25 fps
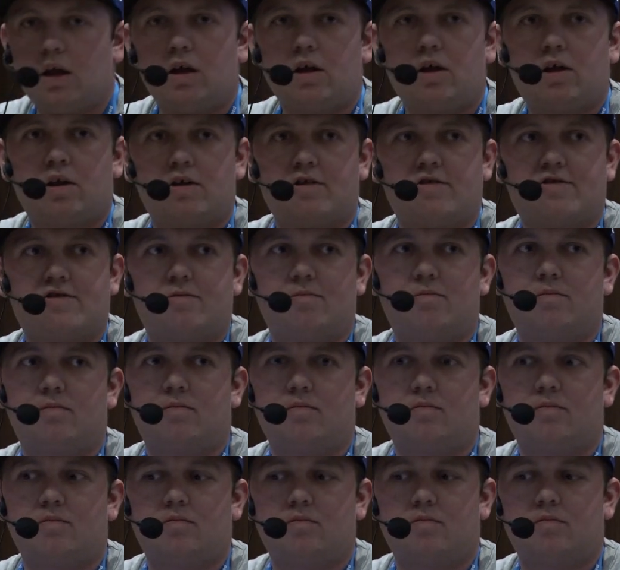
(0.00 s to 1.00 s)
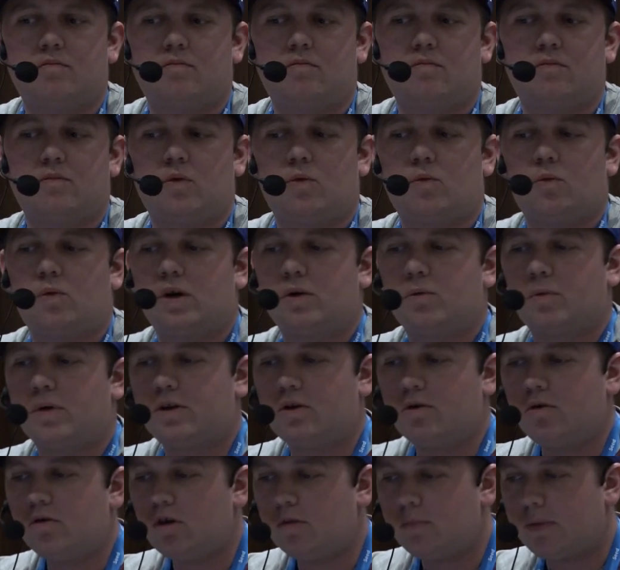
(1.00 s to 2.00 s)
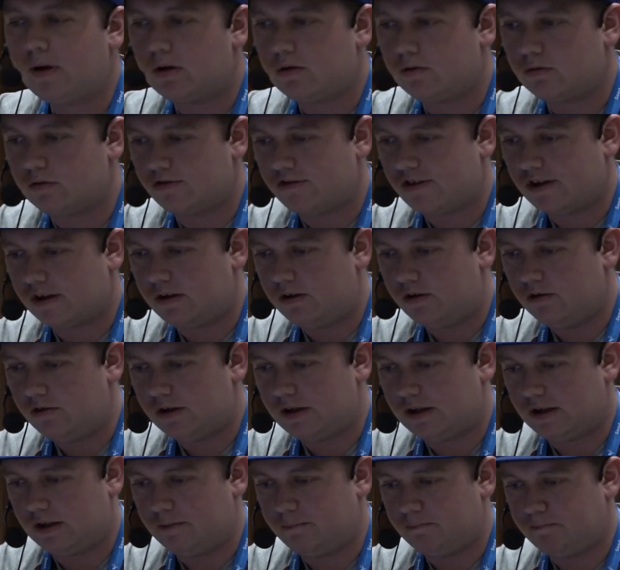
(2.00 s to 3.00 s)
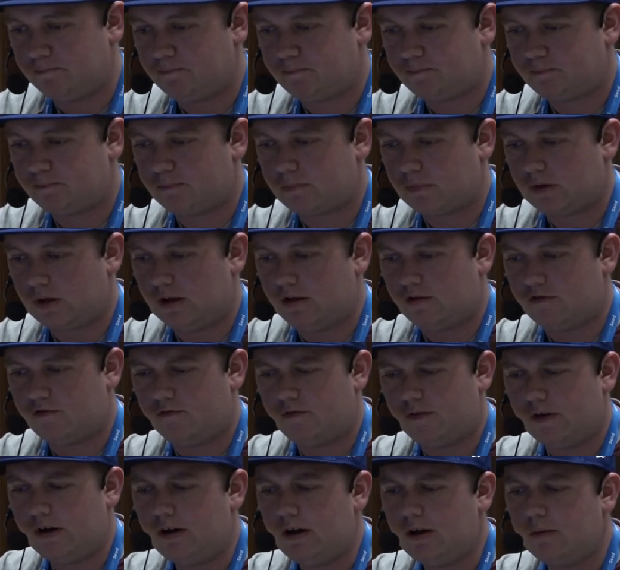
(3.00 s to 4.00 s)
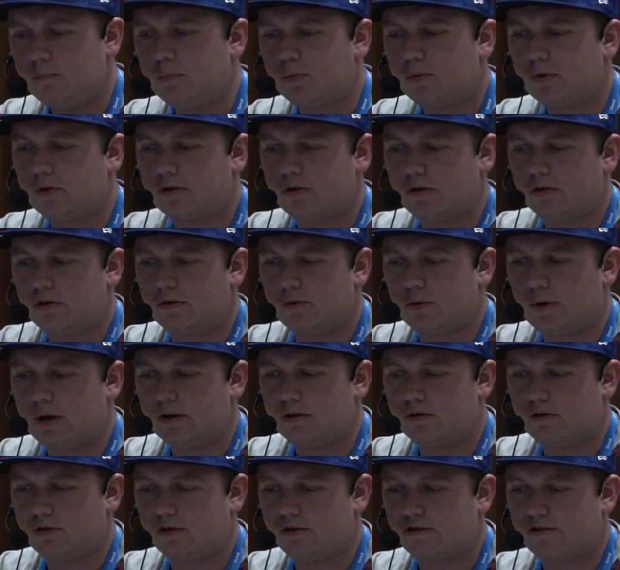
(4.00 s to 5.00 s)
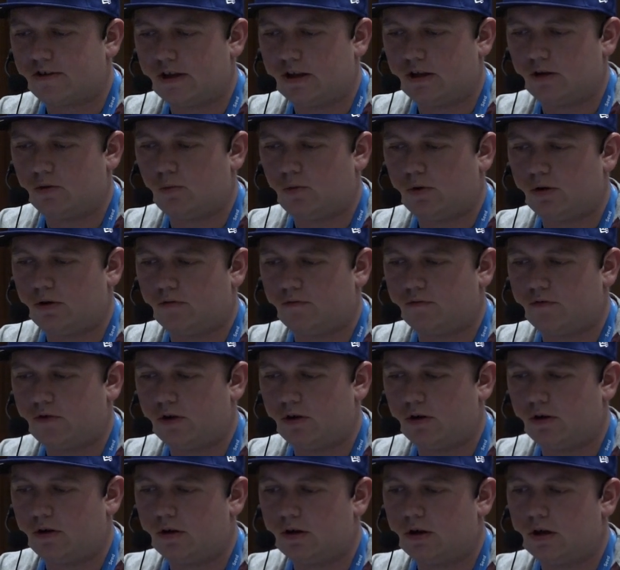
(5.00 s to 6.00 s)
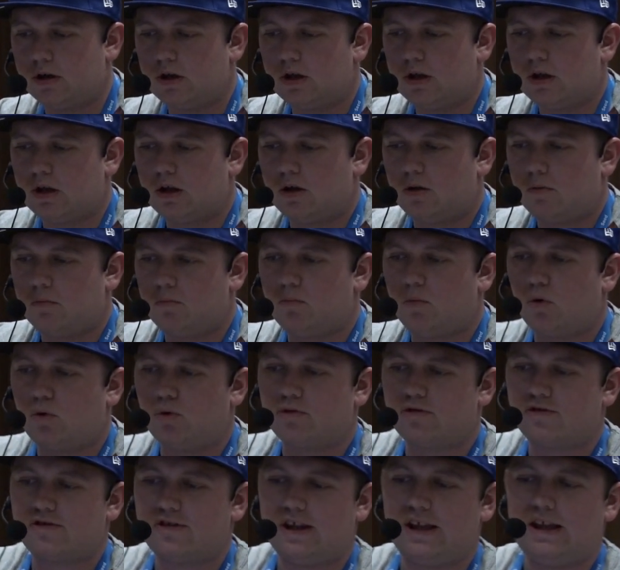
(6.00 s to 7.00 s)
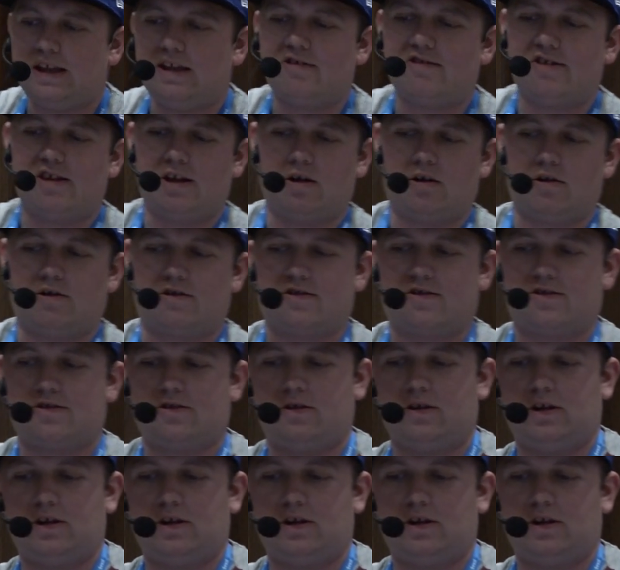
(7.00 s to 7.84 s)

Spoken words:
Because when we talk about security, it's very important to understand one of the most easiest